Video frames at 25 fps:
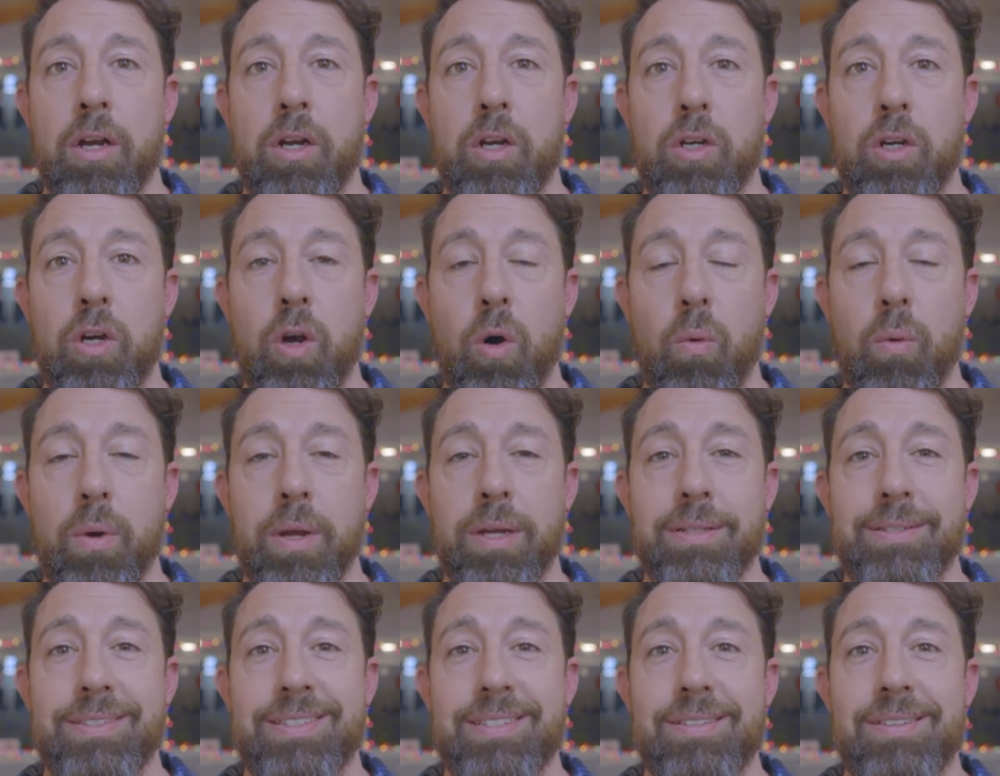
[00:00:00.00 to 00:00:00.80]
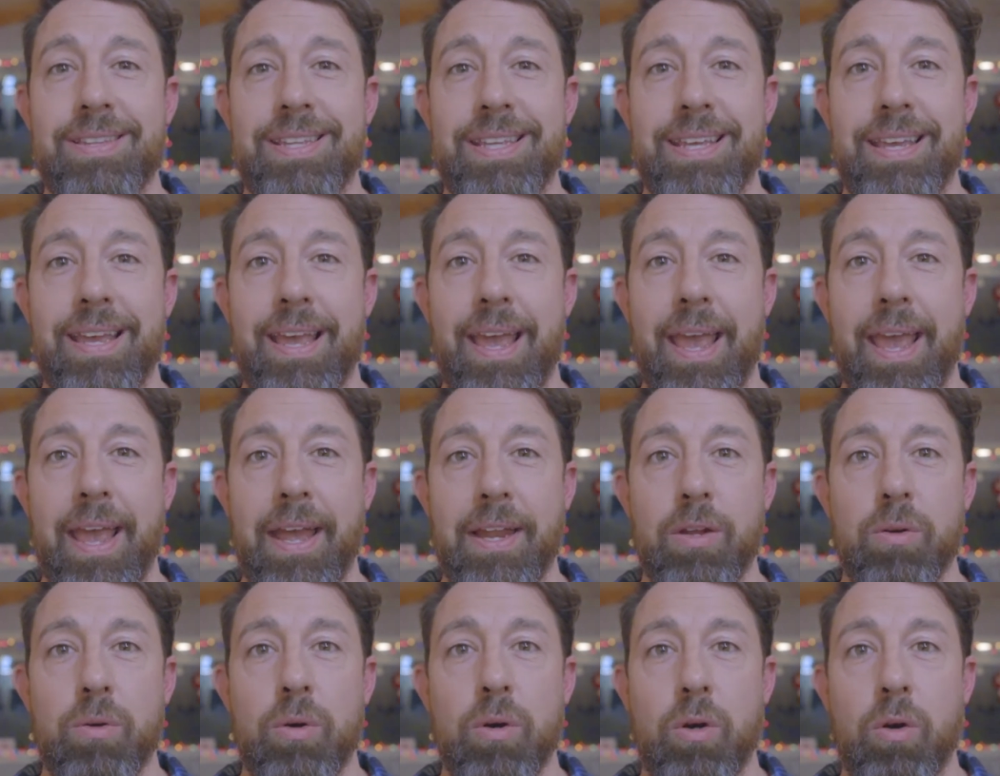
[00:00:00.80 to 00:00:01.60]
going to the
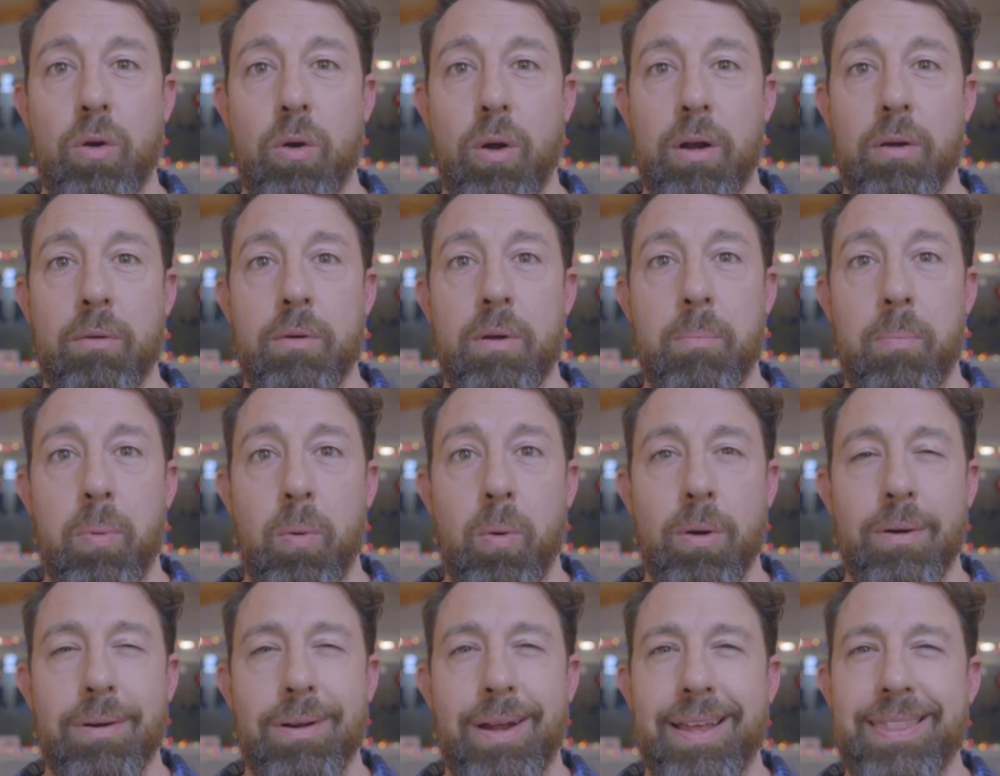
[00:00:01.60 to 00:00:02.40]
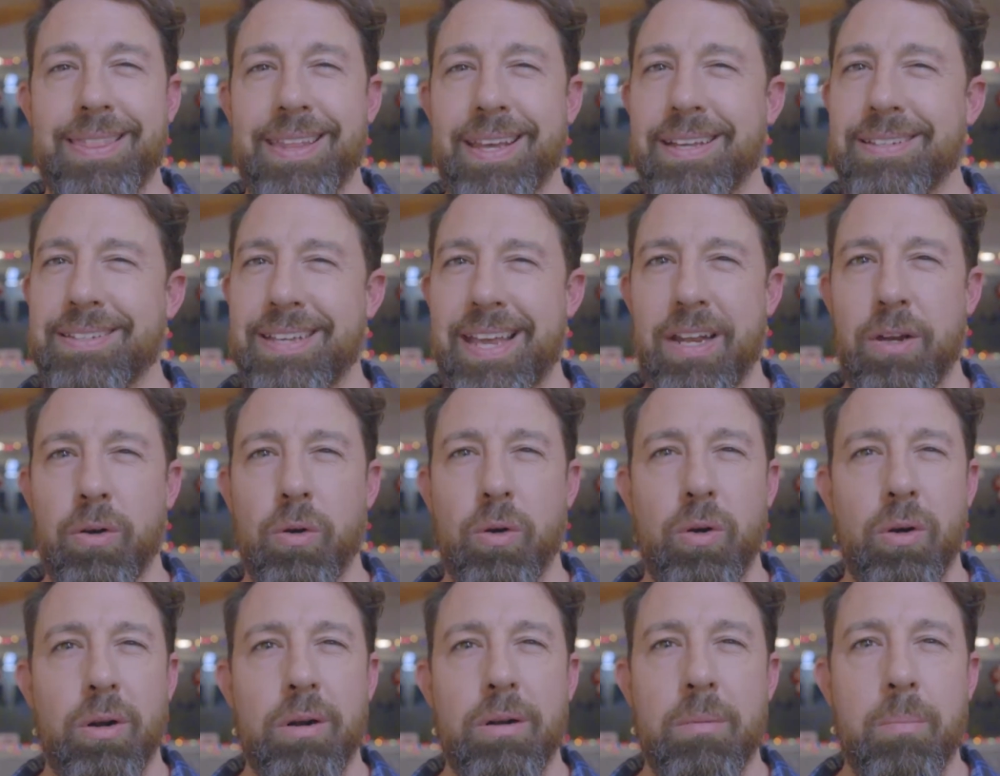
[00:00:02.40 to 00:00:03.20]
annual credit report. I think it's
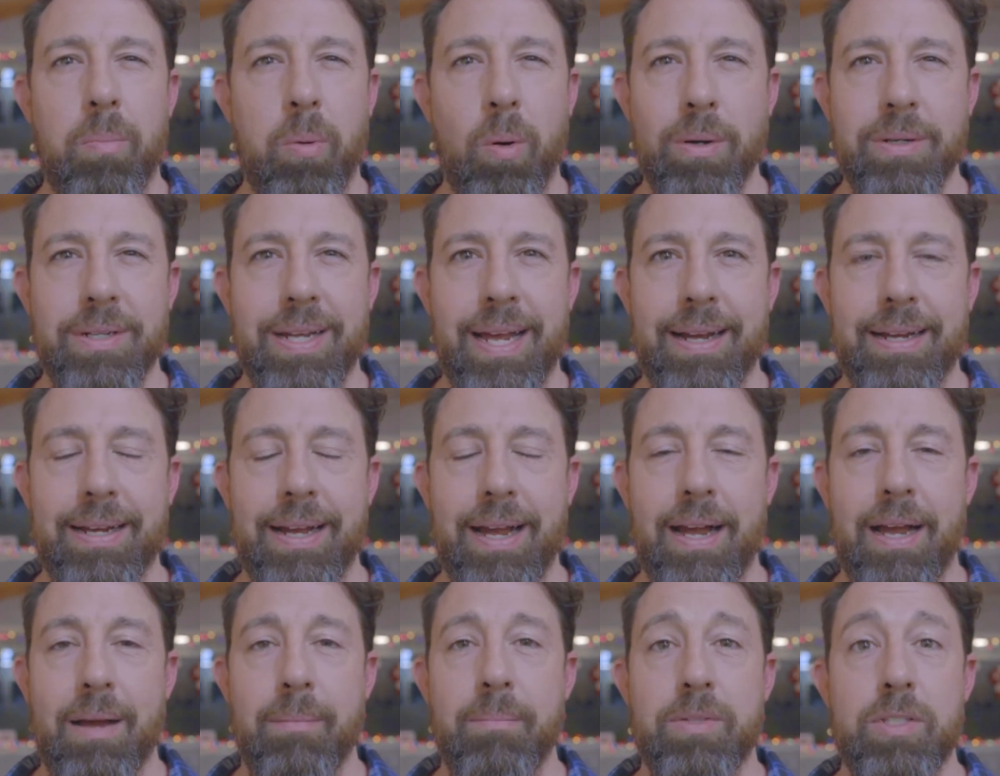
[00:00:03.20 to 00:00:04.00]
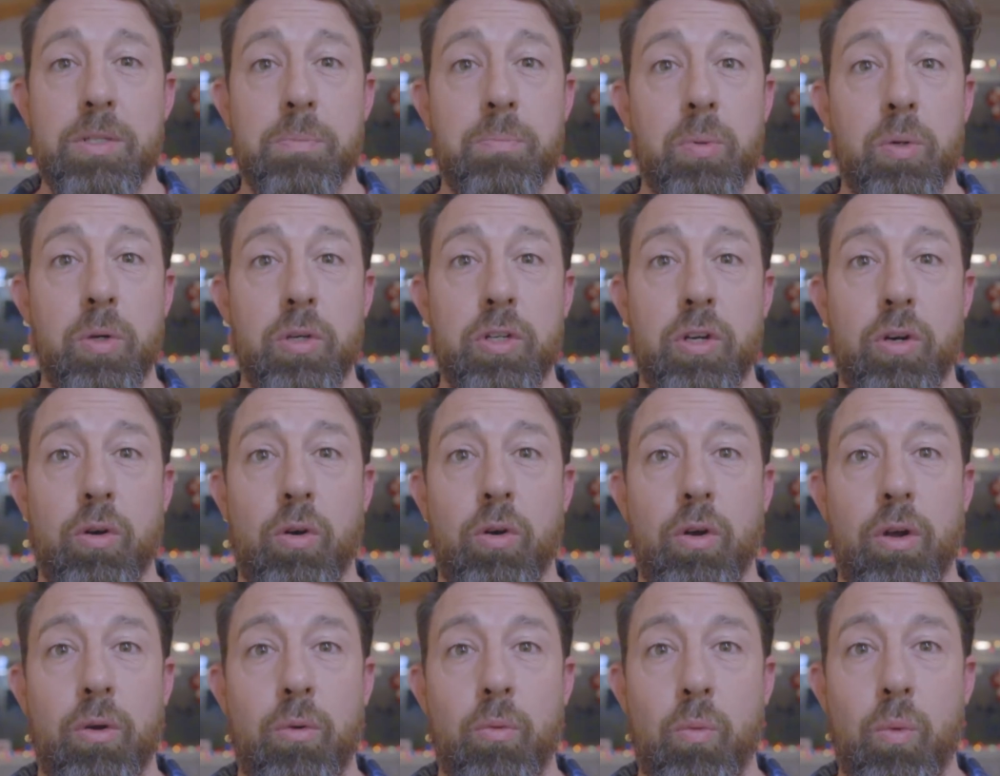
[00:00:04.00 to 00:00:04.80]
annualcreditreport.com to pull
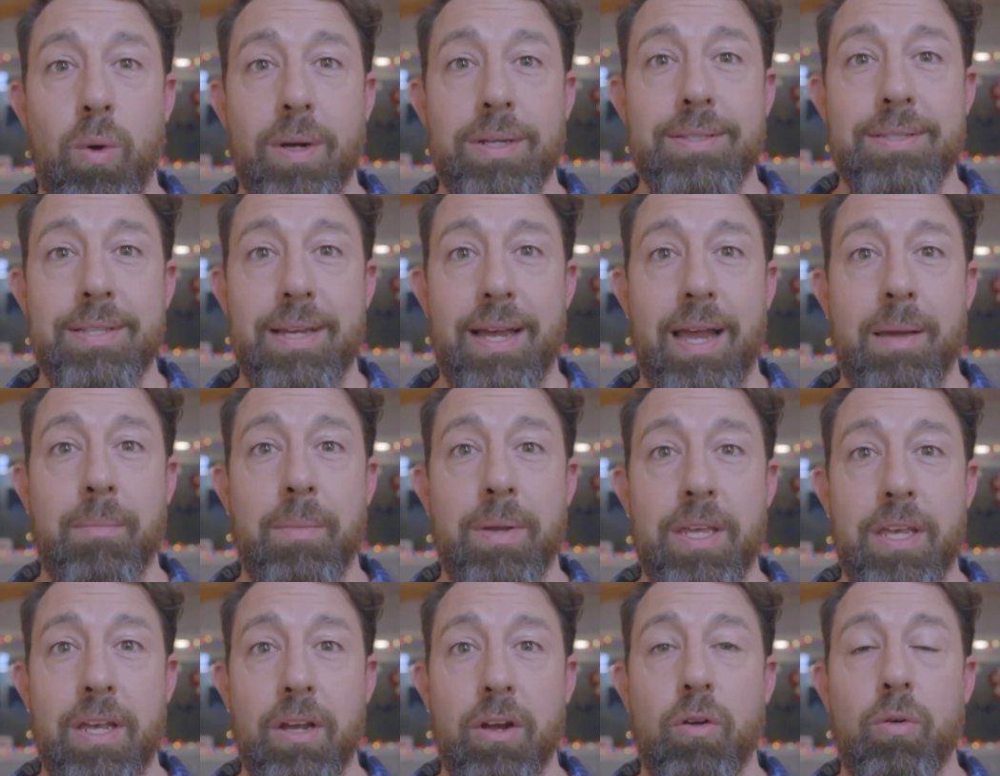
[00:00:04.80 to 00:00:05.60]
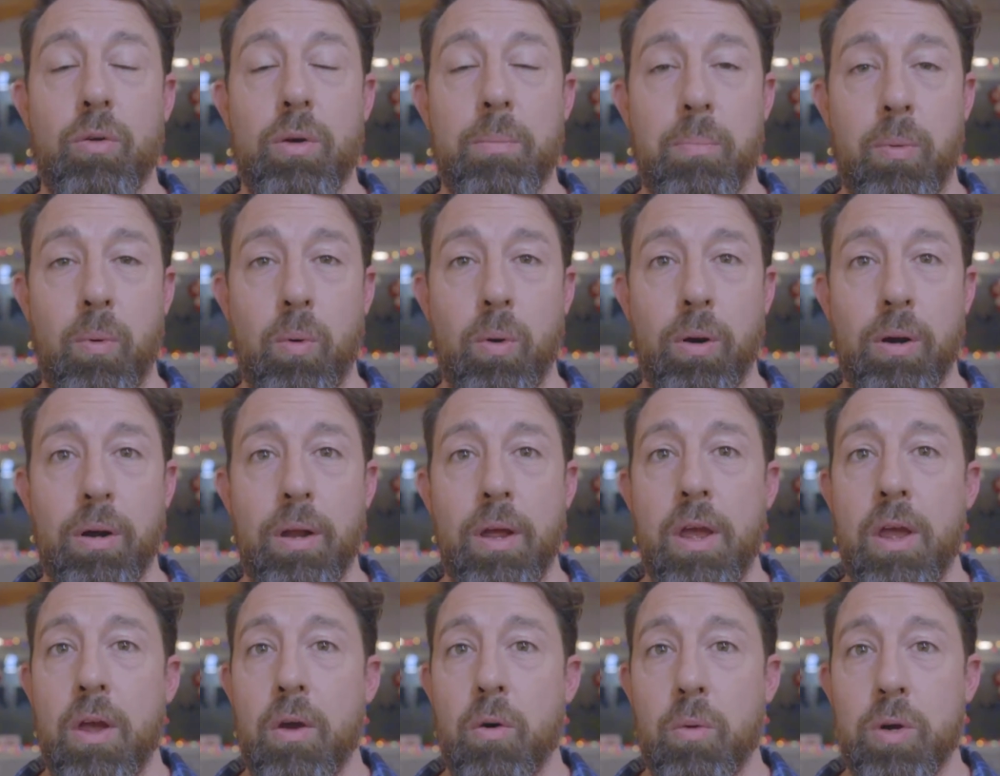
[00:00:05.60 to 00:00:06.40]
your one time a year
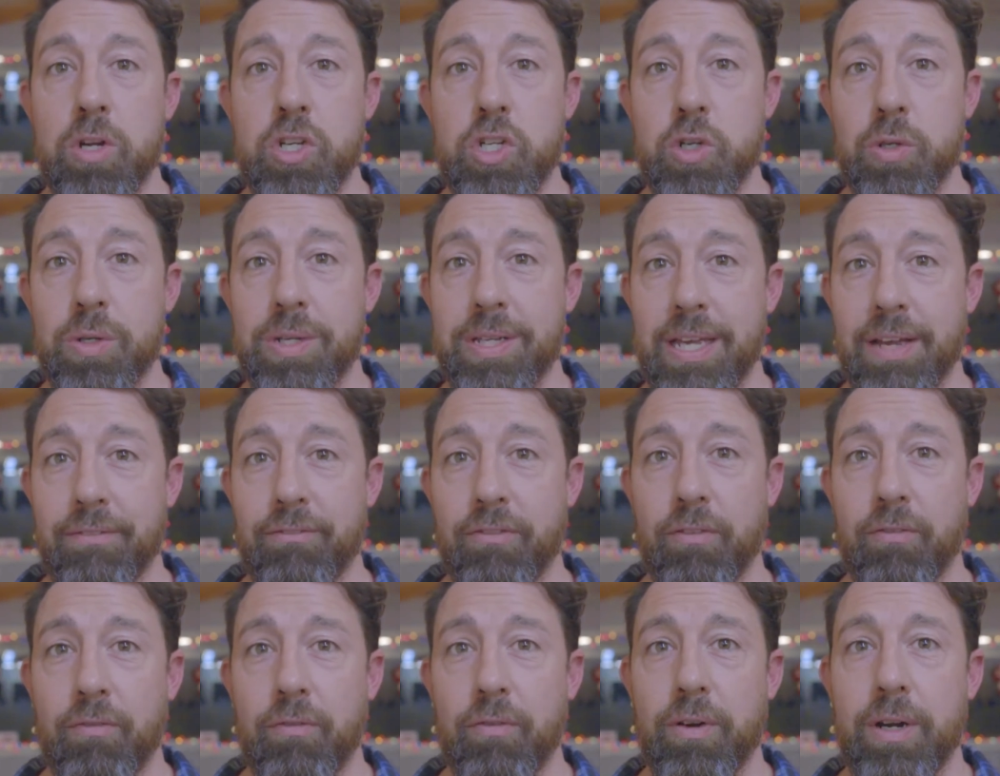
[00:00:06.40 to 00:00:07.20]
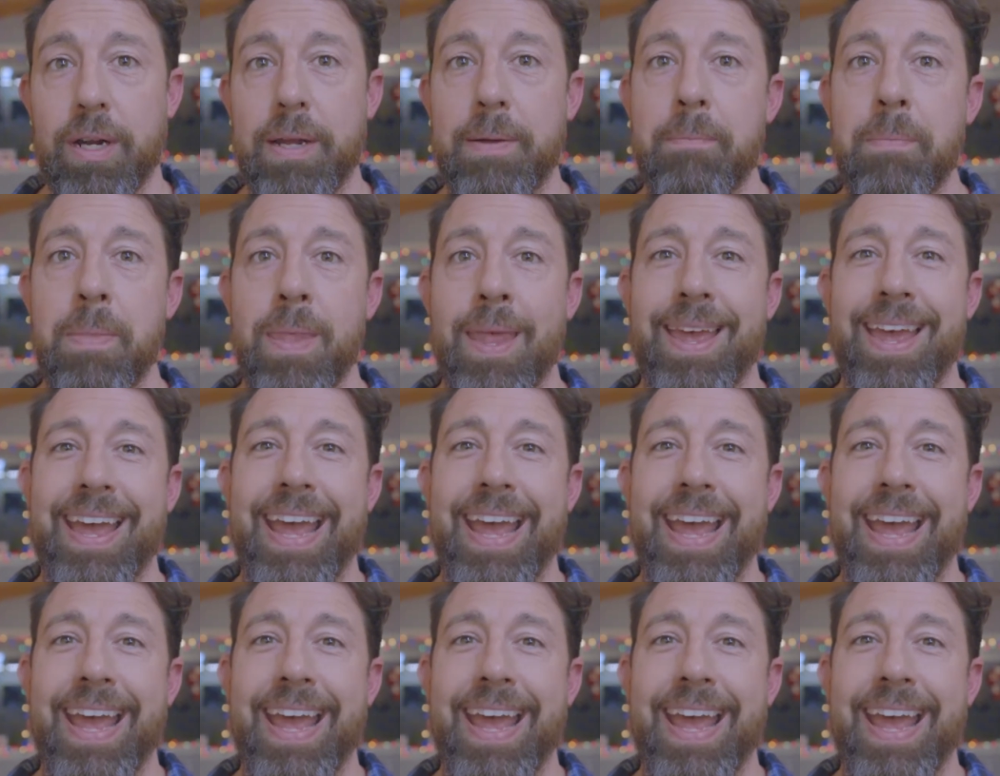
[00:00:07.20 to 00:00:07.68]
report, which you can get for free.